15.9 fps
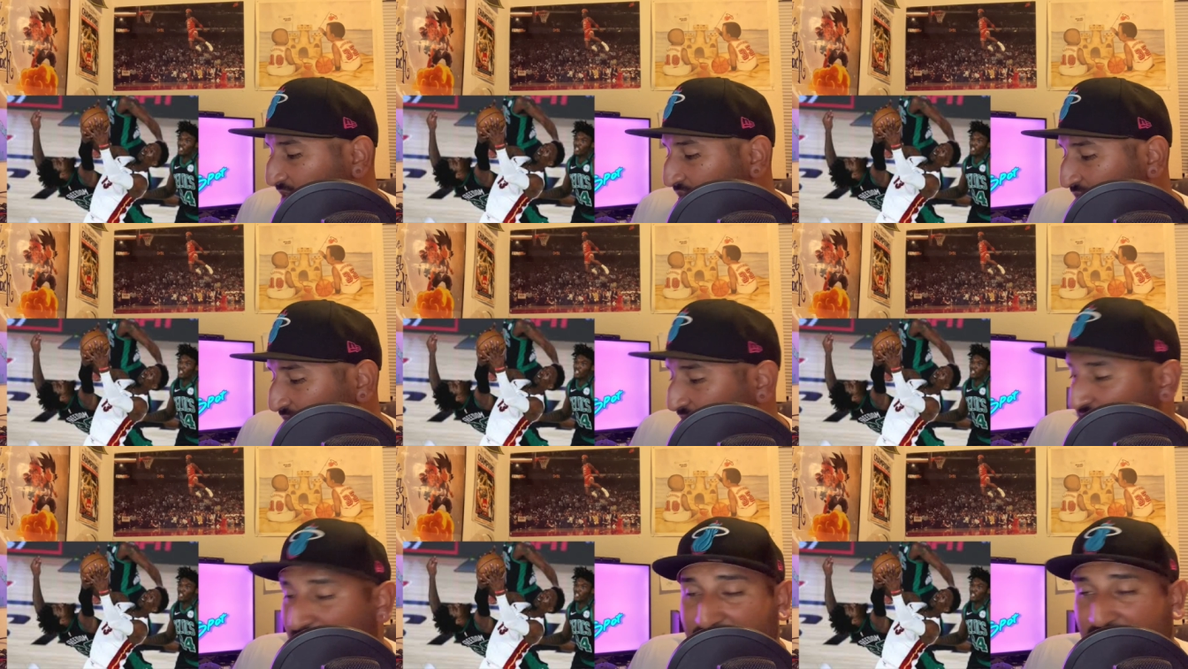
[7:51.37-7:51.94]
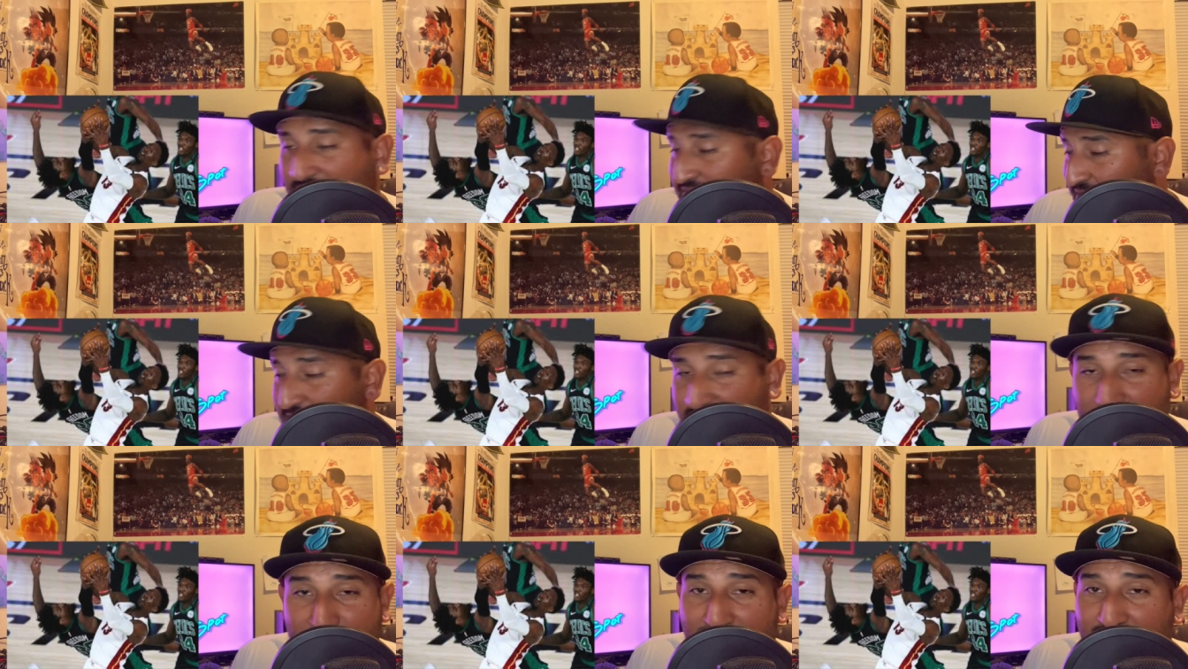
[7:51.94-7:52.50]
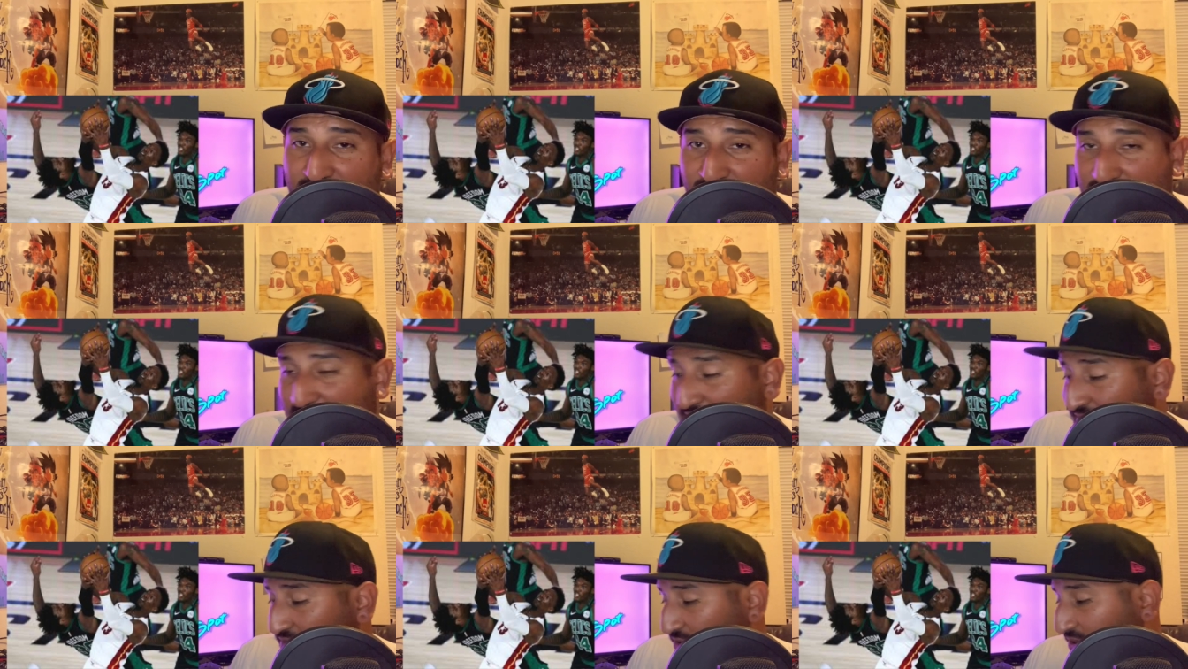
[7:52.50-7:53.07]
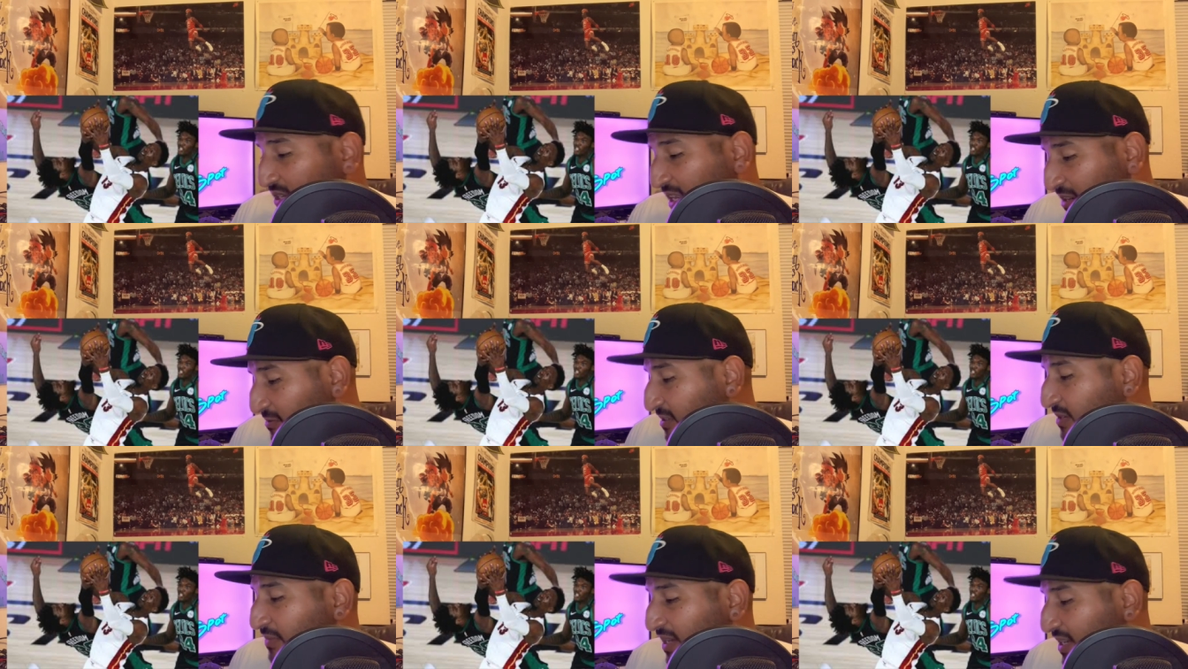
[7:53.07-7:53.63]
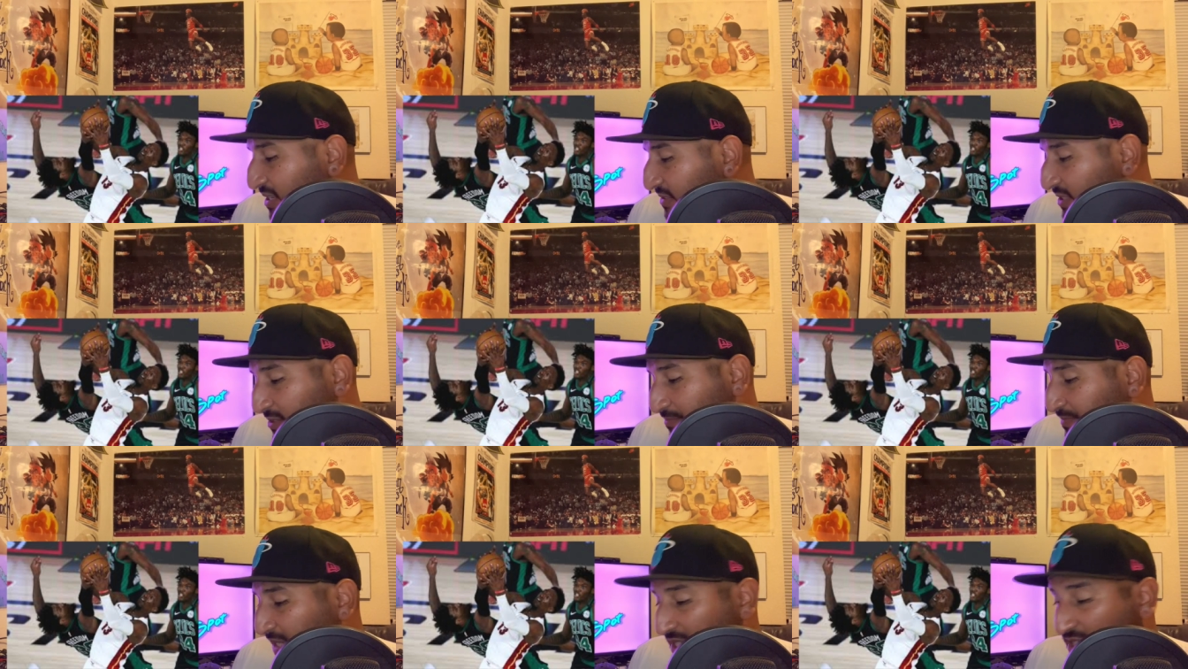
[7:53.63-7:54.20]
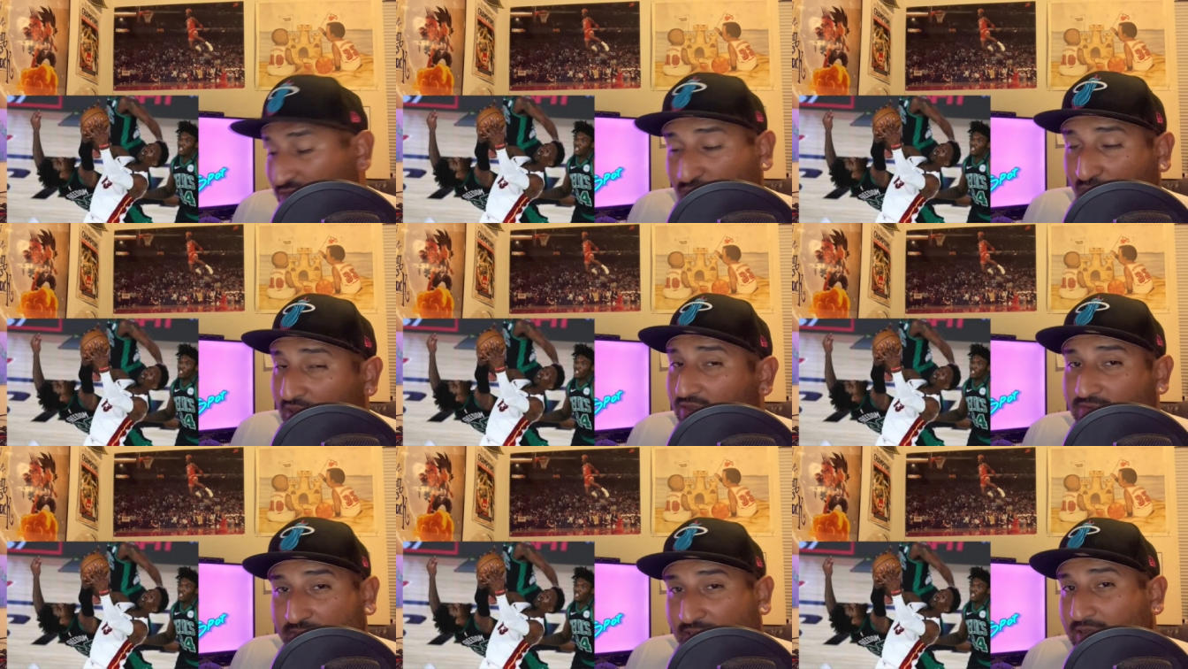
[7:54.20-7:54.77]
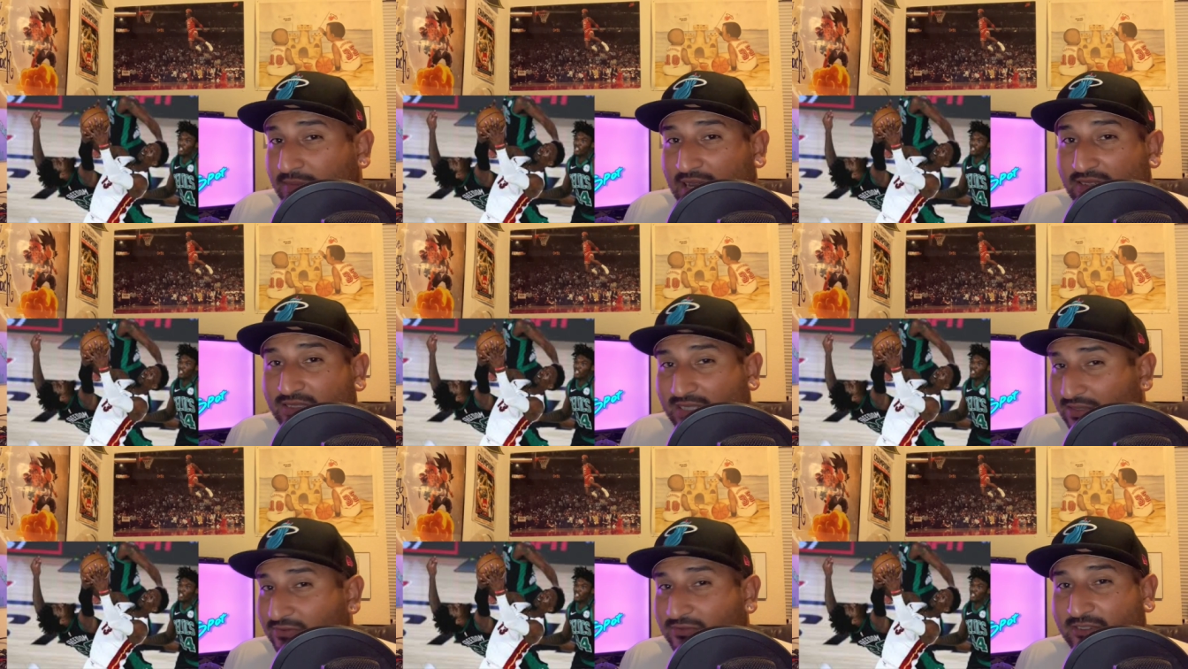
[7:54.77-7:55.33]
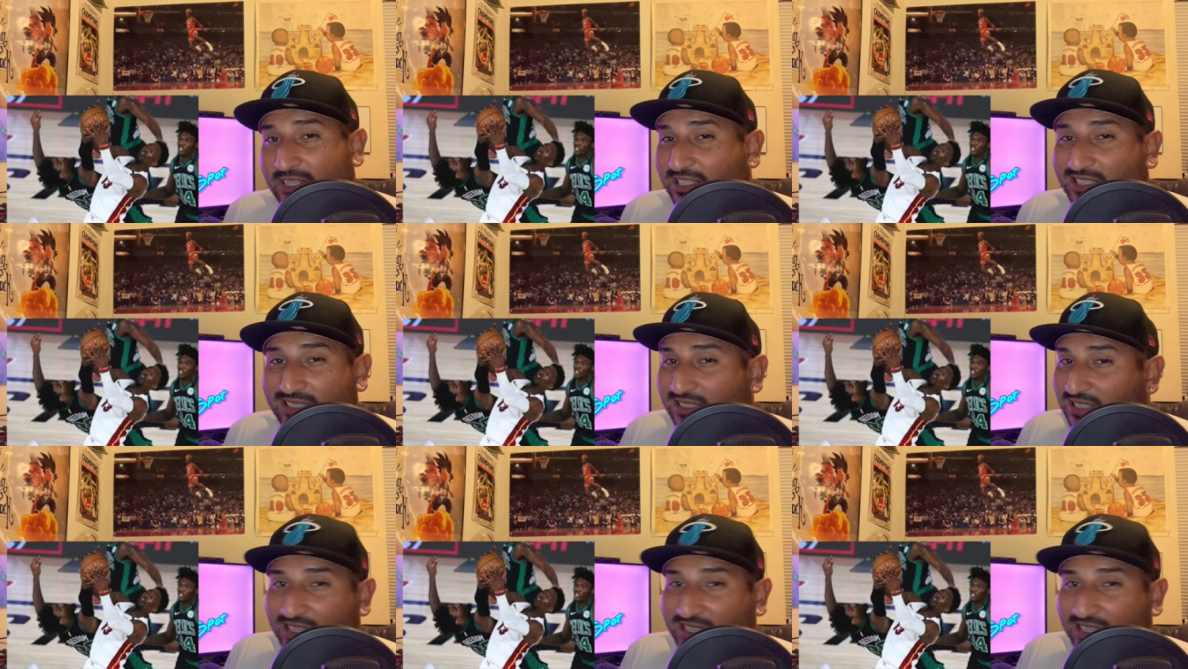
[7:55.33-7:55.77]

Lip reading: They had 50 rebounds when he had 38 rebounds. That's 12 rebound difference.